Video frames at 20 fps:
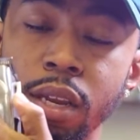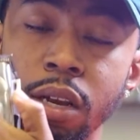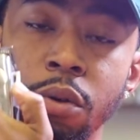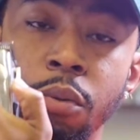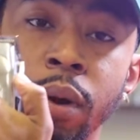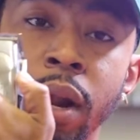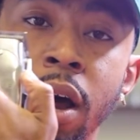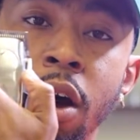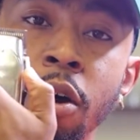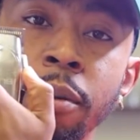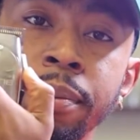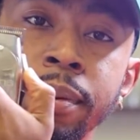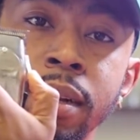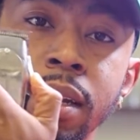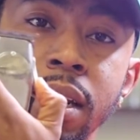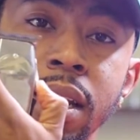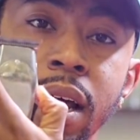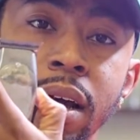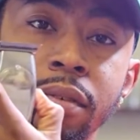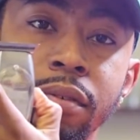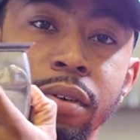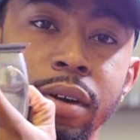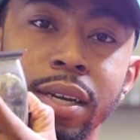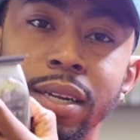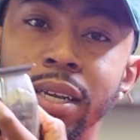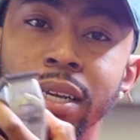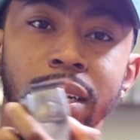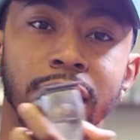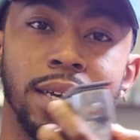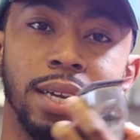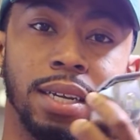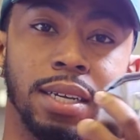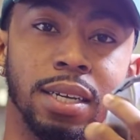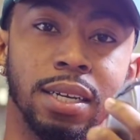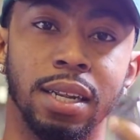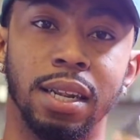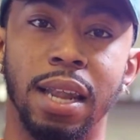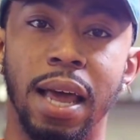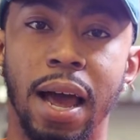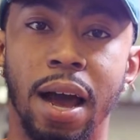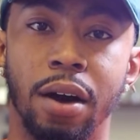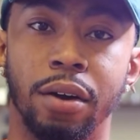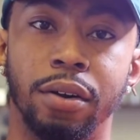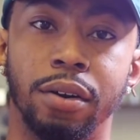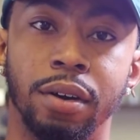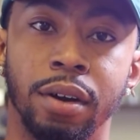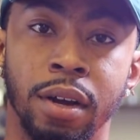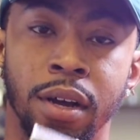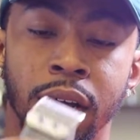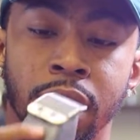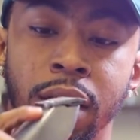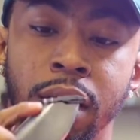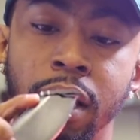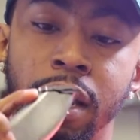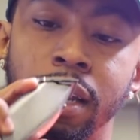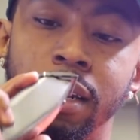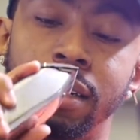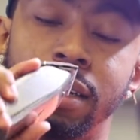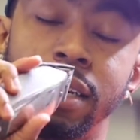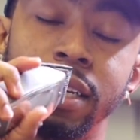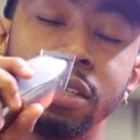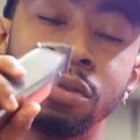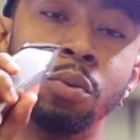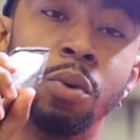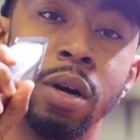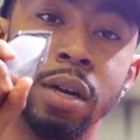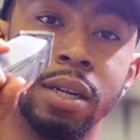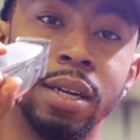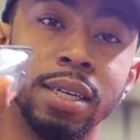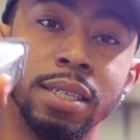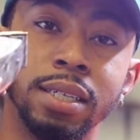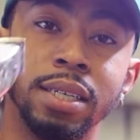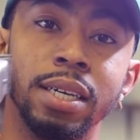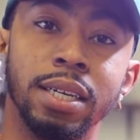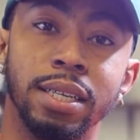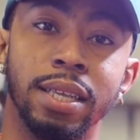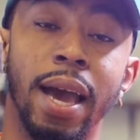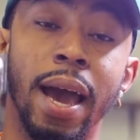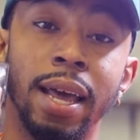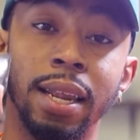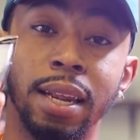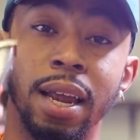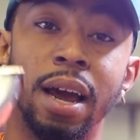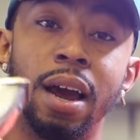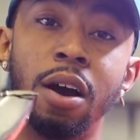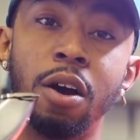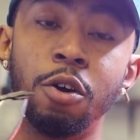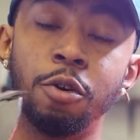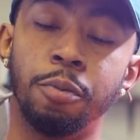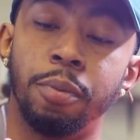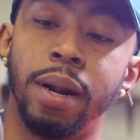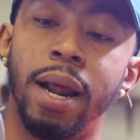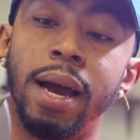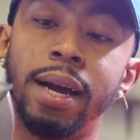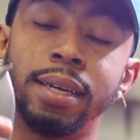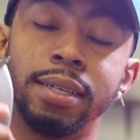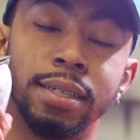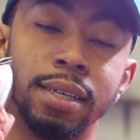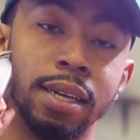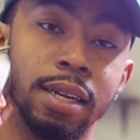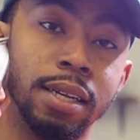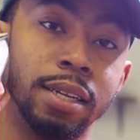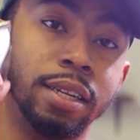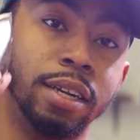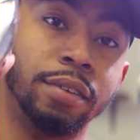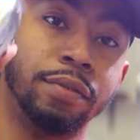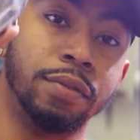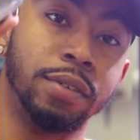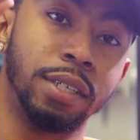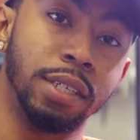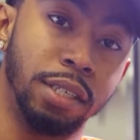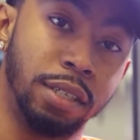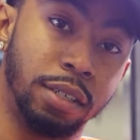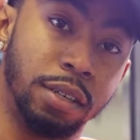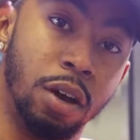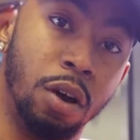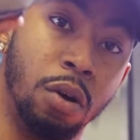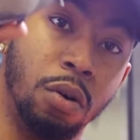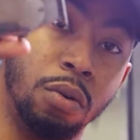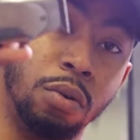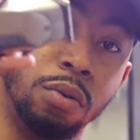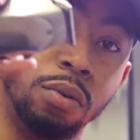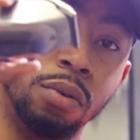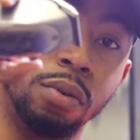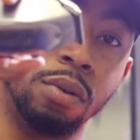When I opened the lever, it didn't get it louder. This one doesn't get that loud, but I can tell a difference in tone.